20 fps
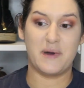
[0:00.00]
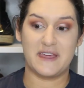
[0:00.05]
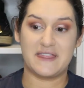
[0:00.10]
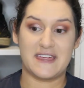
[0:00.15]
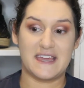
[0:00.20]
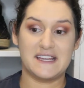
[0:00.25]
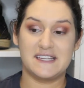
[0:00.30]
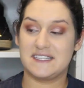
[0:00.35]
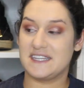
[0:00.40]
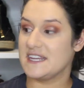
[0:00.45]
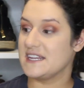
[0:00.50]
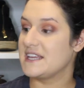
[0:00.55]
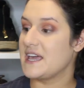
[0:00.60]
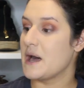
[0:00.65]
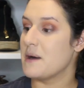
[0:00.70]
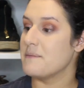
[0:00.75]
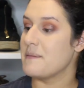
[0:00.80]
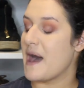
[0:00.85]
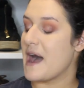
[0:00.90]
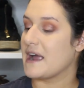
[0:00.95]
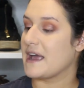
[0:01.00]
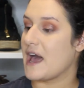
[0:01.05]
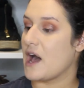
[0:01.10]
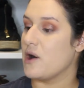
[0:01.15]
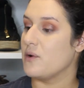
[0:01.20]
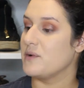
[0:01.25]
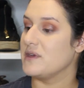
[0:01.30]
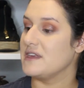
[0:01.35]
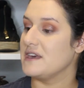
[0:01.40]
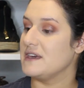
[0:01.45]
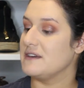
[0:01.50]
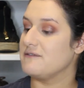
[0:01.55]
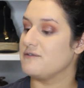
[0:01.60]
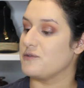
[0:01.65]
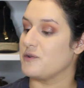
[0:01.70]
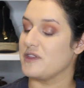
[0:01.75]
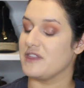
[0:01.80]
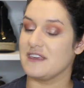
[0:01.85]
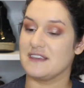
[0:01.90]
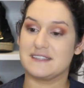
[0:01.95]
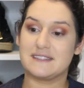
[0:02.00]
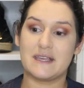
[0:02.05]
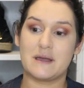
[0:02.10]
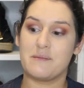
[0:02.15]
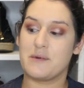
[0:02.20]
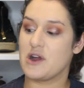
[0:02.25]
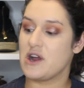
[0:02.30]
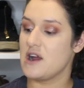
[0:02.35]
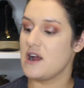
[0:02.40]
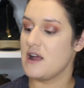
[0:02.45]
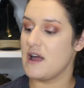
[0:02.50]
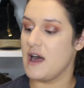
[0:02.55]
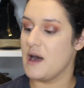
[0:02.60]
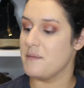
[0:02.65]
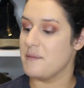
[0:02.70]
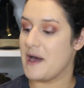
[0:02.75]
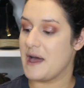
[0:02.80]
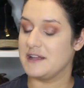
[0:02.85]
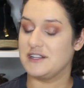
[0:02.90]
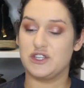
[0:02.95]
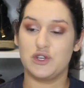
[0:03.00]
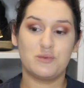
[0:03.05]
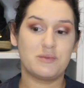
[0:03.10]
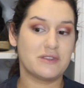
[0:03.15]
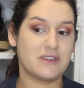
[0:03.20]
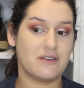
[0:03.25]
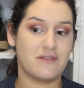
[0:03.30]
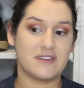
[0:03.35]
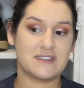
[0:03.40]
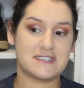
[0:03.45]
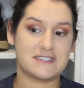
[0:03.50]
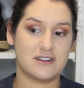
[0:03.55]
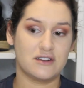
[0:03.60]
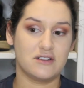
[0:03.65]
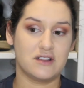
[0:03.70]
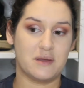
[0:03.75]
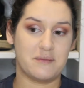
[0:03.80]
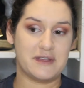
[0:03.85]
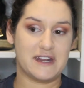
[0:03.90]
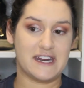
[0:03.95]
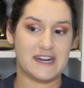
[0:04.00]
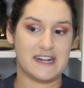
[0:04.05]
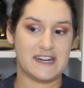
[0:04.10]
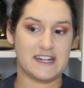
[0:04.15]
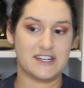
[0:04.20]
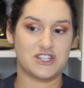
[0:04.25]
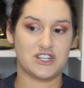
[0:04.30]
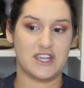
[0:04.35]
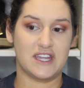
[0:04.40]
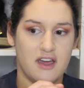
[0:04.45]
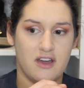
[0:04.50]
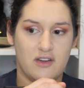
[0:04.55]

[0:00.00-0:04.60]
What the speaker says: but they did come back out with it for this summer. I do believe it's still limited edition.